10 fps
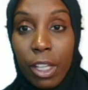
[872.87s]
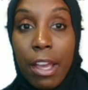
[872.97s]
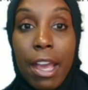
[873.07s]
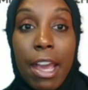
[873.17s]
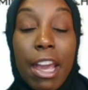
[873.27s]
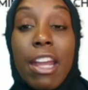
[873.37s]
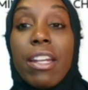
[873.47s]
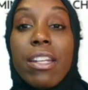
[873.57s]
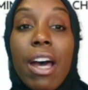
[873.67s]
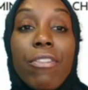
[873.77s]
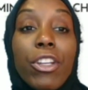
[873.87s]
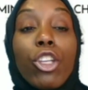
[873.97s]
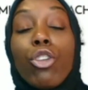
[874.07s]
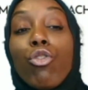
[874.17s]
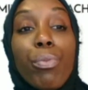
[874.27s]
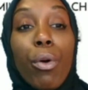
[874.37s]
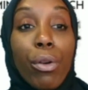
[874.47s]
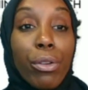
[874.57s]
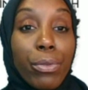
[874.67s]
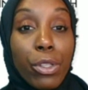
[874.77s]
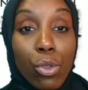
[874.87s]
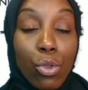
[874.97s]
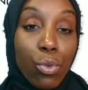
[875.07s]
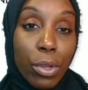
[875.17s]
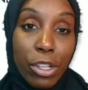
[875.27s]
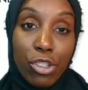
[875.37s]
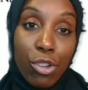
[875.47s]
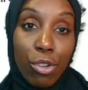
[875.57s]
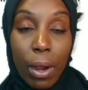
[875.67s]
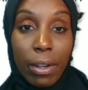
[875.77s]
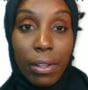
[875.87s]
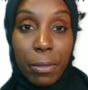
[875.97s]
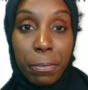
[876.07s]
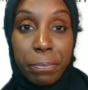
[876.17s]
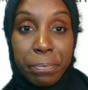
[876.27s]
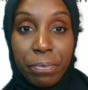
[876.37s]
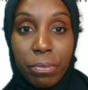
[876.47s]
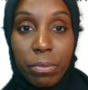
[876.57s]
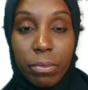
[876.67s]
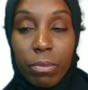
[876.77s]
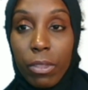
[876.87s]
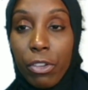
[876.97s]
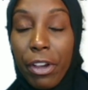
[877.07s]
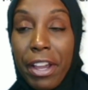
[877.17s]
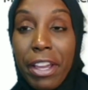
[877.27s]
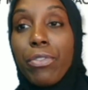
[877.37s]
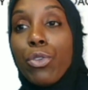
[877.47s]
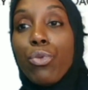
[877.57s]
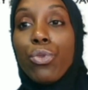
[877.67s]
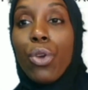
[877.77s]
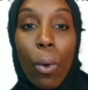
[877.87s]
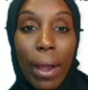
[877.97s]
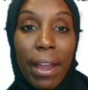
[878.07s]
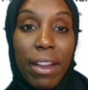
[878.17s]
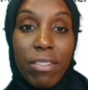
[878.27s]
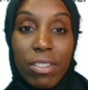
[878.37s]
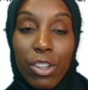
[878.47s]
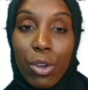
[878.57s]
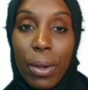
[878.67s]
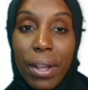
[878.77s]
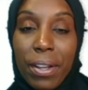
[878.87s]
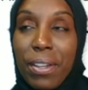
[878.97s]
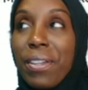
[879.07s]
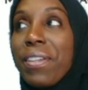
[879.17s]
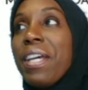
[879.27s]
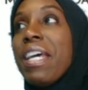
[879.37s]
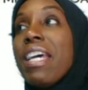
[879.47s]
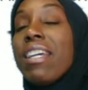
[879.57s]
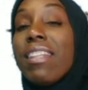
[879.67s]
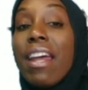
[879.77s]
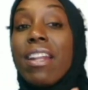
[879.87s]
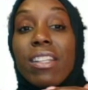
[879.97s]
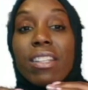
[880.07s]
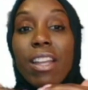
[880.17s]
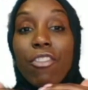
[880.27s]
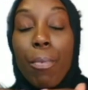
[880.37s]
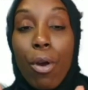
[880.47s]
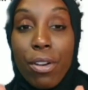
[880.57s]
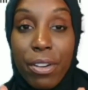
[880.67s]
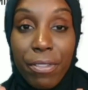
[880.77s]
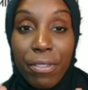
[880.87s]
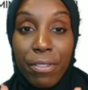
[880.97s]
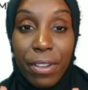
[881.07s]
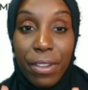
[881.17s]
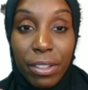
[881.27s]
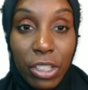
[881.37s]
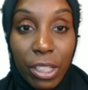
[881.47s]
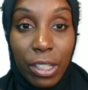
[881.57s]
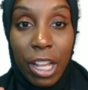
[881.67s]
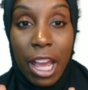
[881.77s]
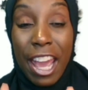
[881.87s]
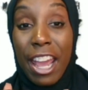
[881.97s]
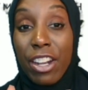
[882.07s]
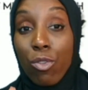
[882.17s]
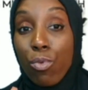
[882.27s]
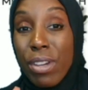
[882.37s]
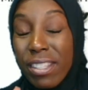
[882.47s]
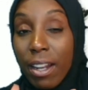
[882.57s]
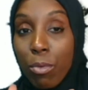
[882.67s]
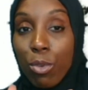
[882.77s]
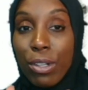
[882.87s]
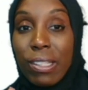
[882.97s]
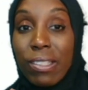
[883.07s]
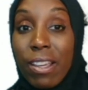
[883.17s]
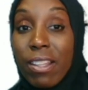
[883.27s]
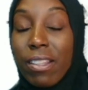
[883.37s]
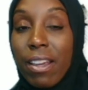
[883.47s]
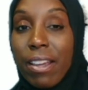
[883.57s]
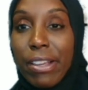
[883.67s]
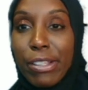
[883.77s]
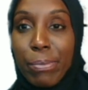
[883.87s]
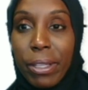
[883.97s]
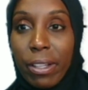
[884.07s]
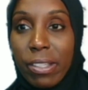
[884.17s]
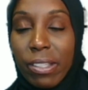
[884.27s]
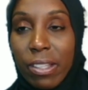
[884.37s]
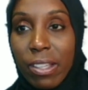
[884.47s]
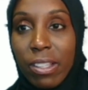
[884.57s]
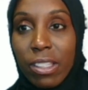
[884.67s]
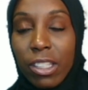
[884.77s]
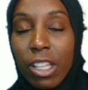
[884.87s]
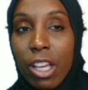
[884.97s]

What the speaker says: And another huge part of it too is your credit, right? If you don't have good credit, that is another part of the foundation. And the reason I'm going to say that is because this,